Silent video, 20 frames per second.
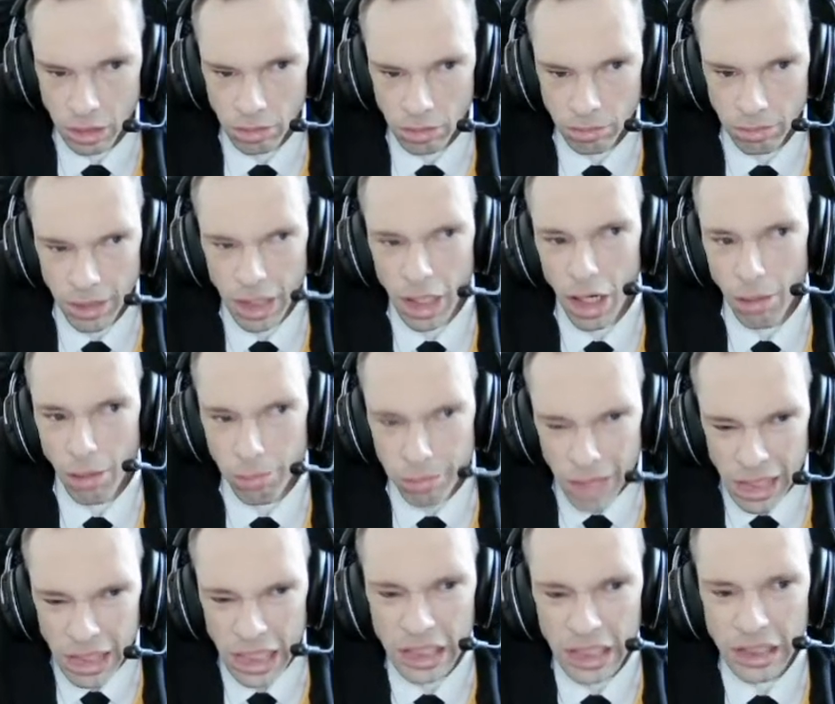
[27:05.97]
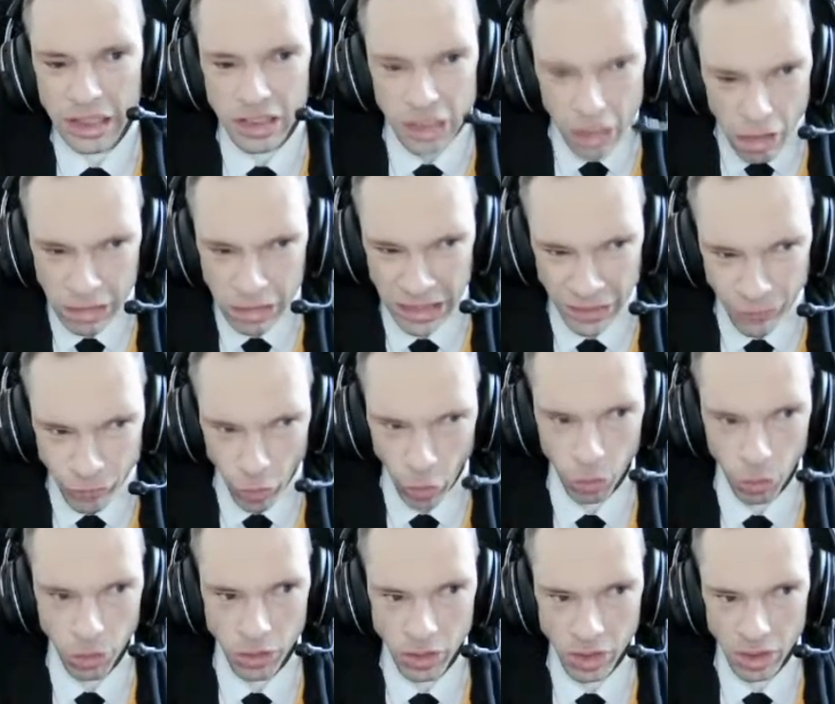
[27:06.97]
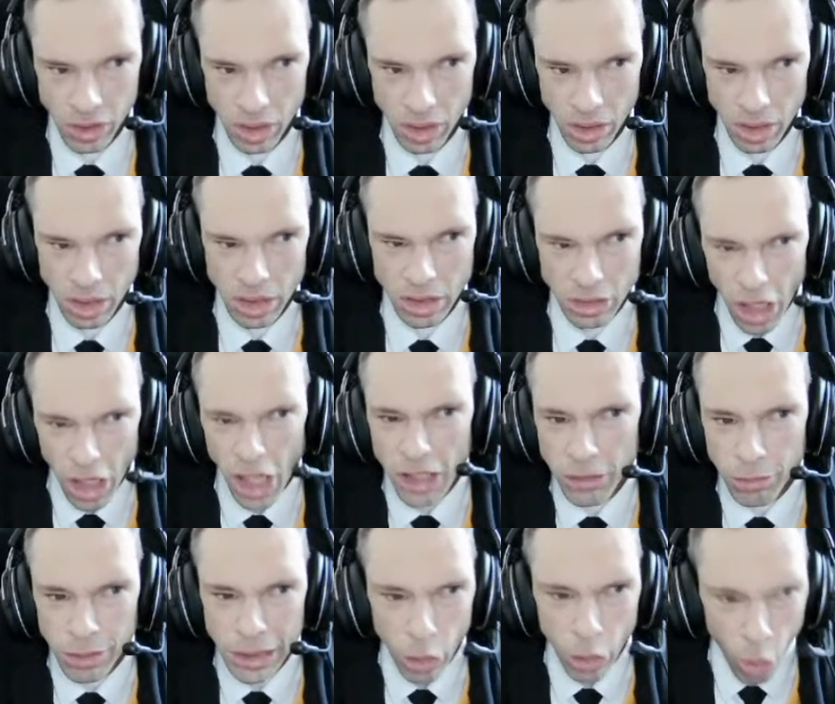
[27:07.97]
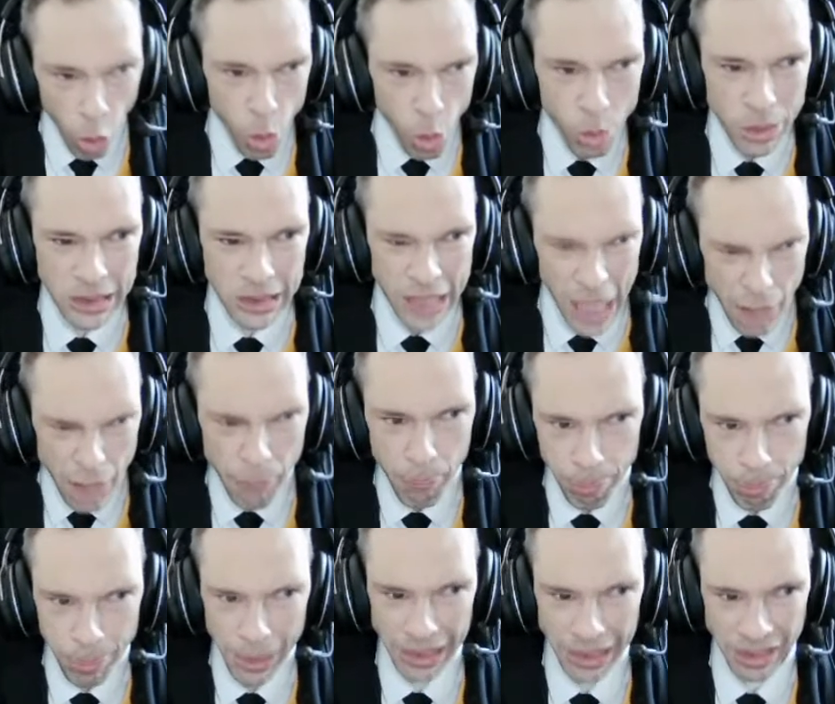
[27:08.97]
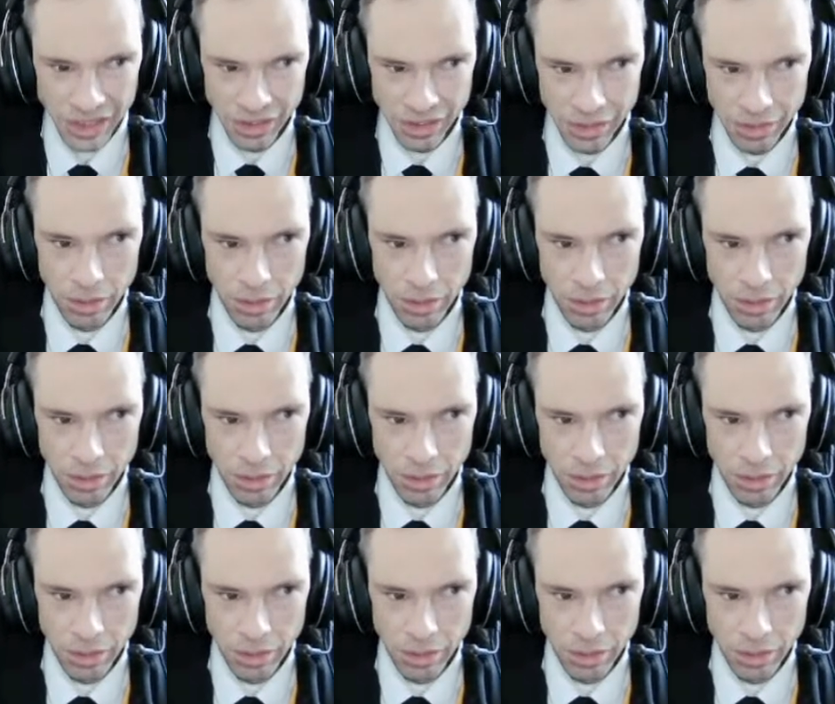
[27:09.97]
We are really useful, like we always have been.